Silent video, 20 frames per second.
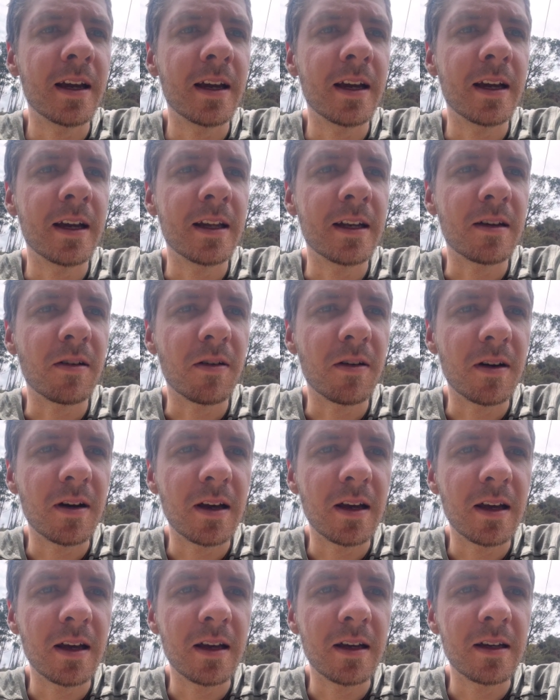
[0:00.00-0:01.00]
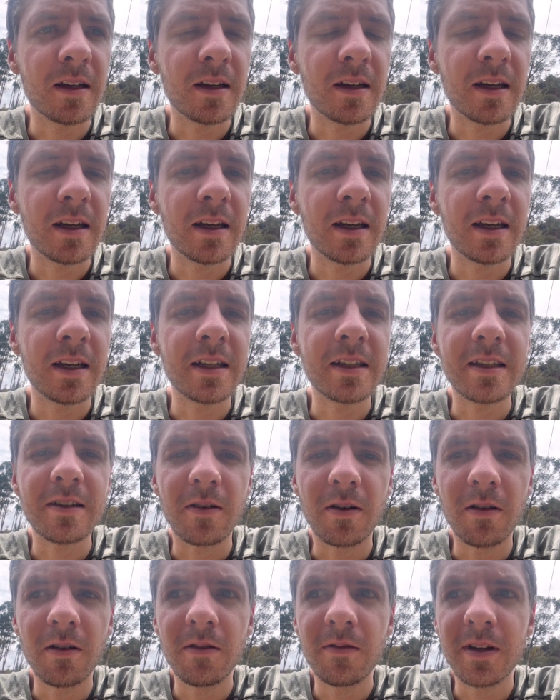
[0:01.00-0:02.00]
And it's
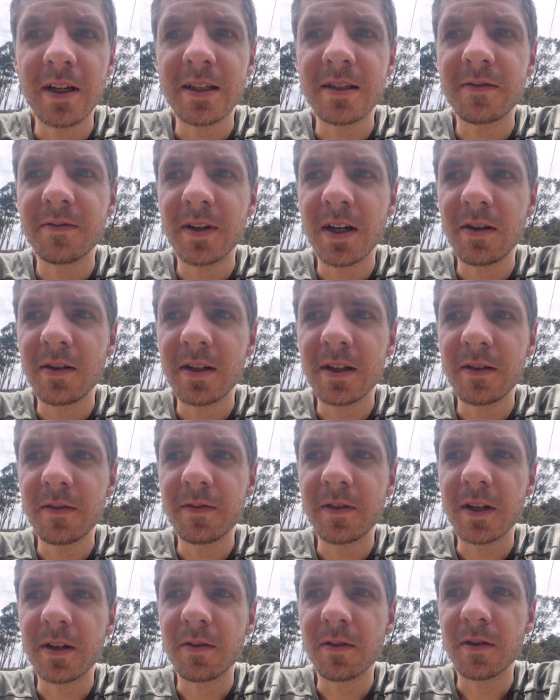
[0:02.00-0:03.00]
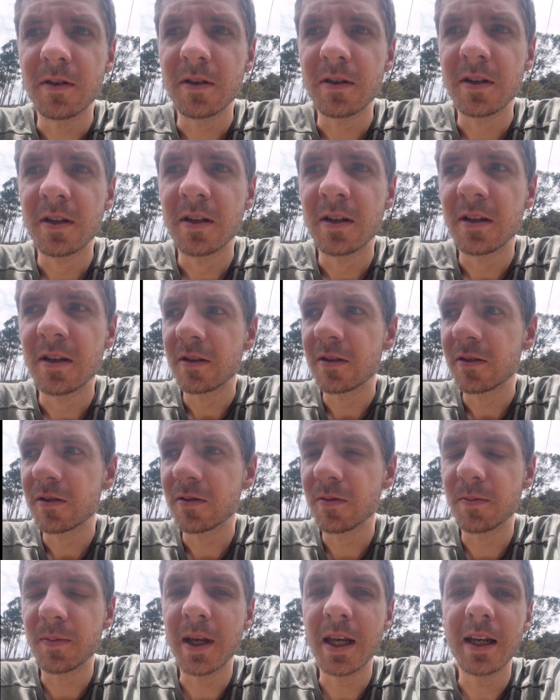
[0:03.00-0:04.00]
always very difficult
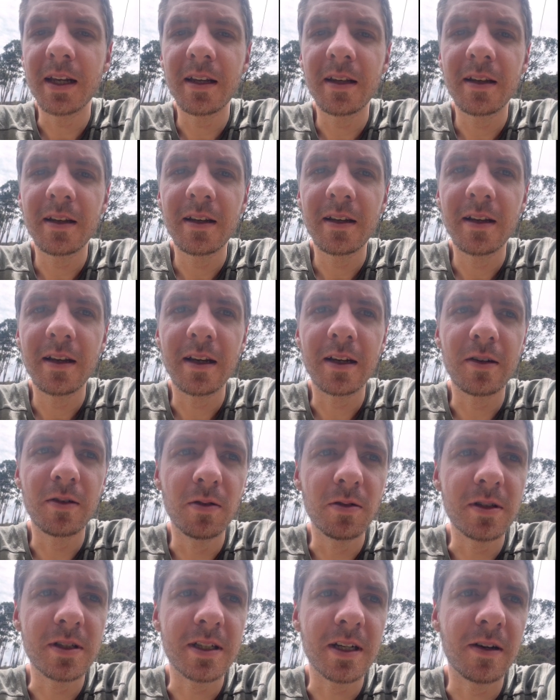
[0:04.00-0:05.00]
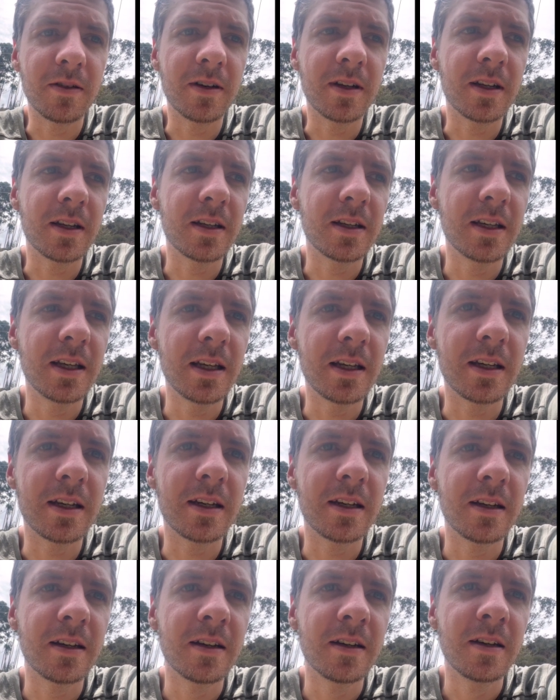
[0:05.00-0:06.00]
to make a good sounding kick
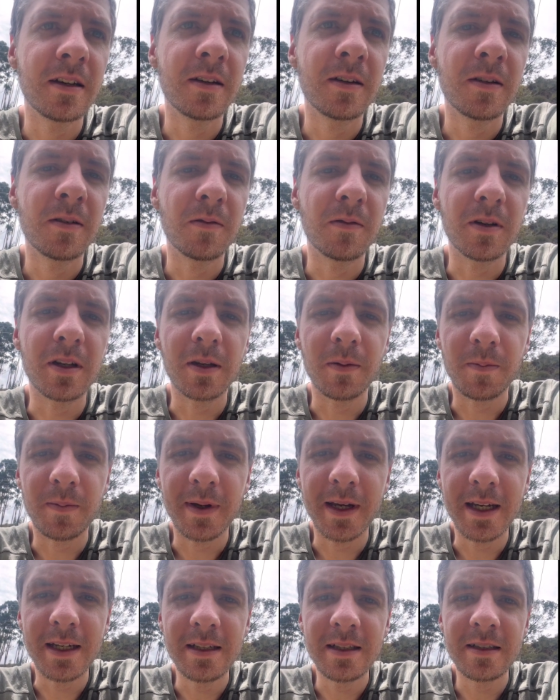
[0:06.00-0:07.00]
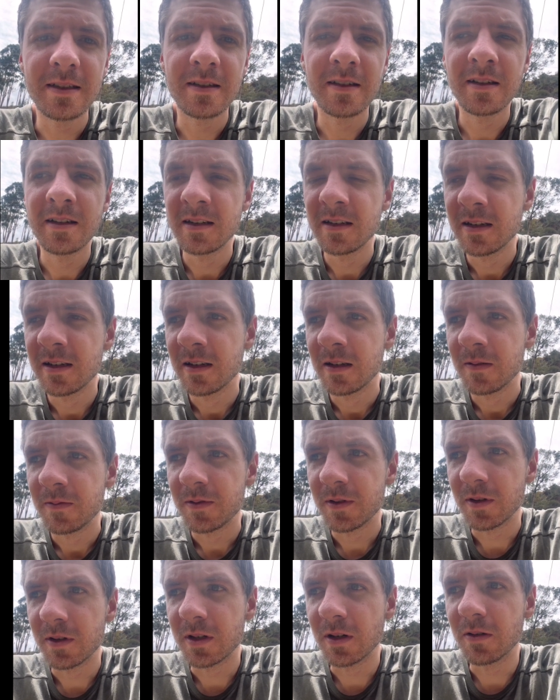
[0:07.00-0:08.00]
with the bass if
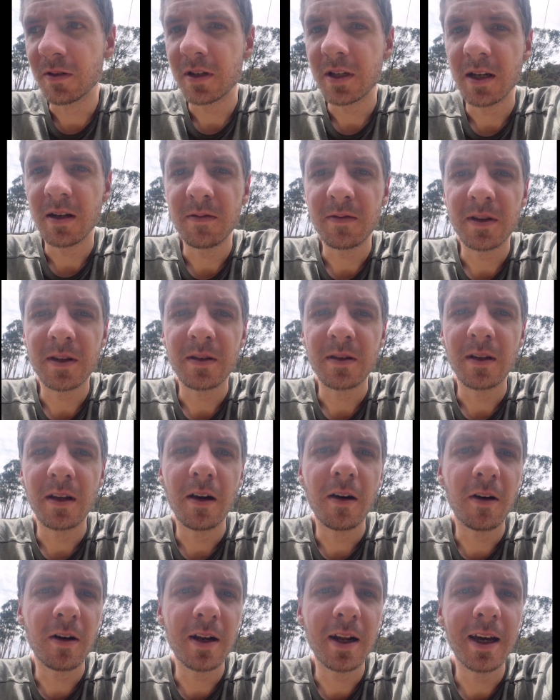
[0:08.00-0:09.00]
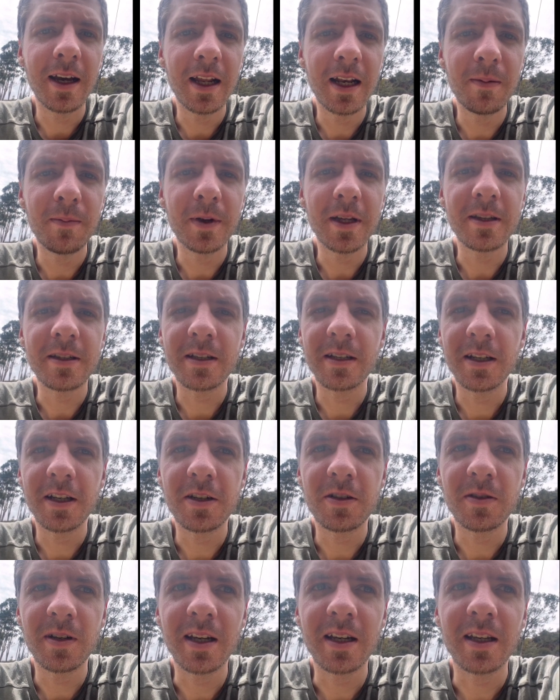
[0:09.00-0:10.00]
you don't have other elements in the
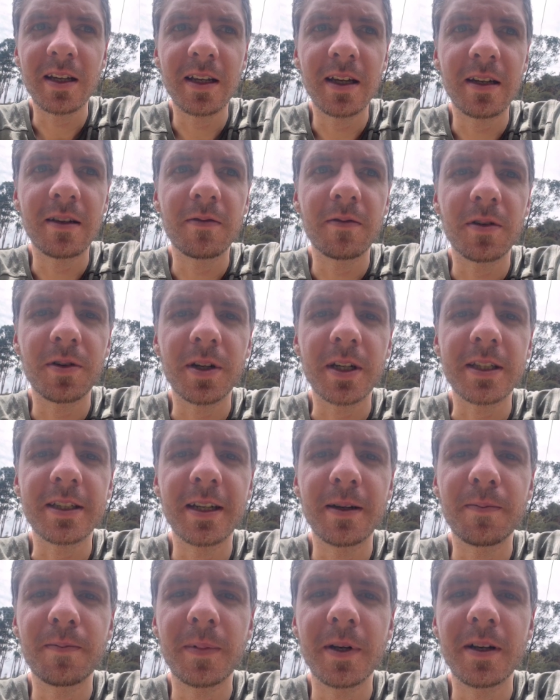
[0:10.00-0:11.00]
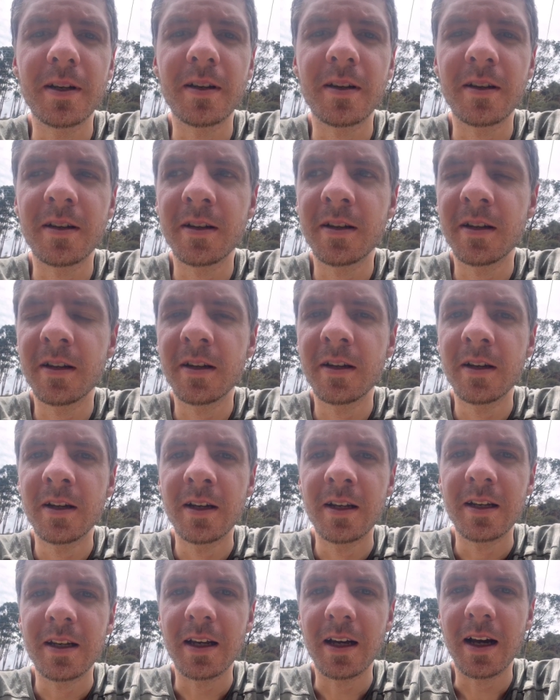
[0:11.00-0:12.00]
track yet. For example,
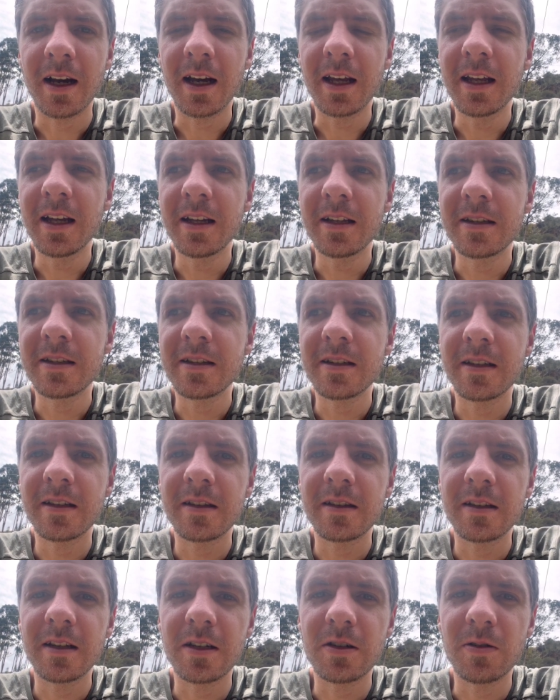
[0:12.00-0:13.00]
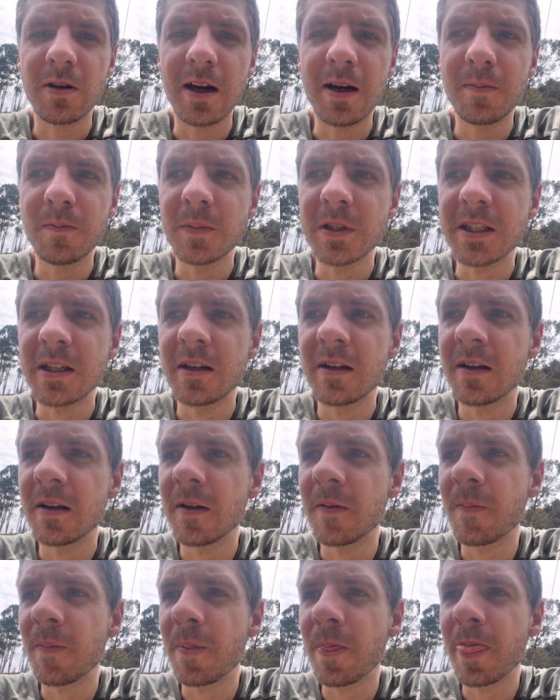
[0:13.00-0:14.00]
the hi-hats and the drums,
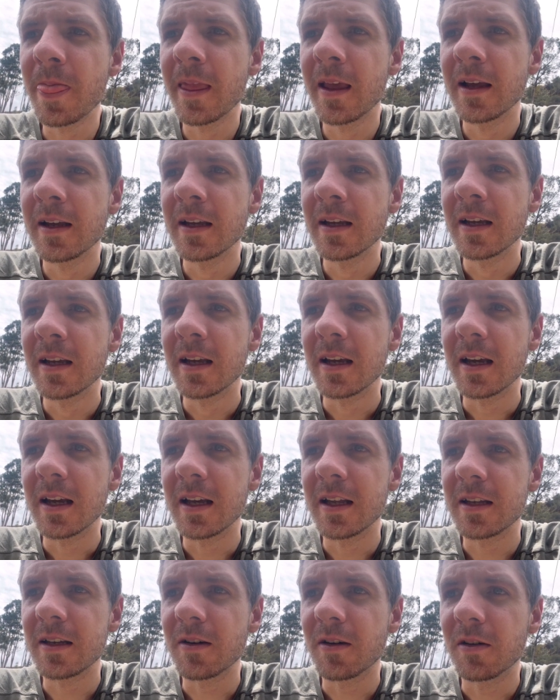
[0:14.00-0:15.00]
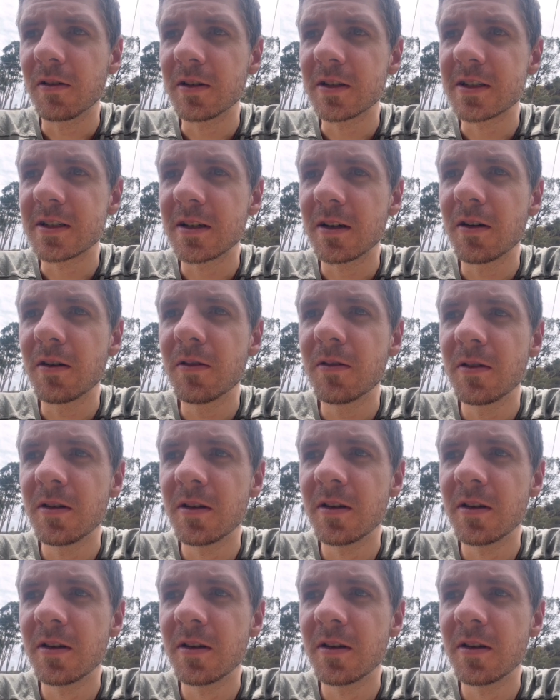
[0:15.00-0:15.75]
and also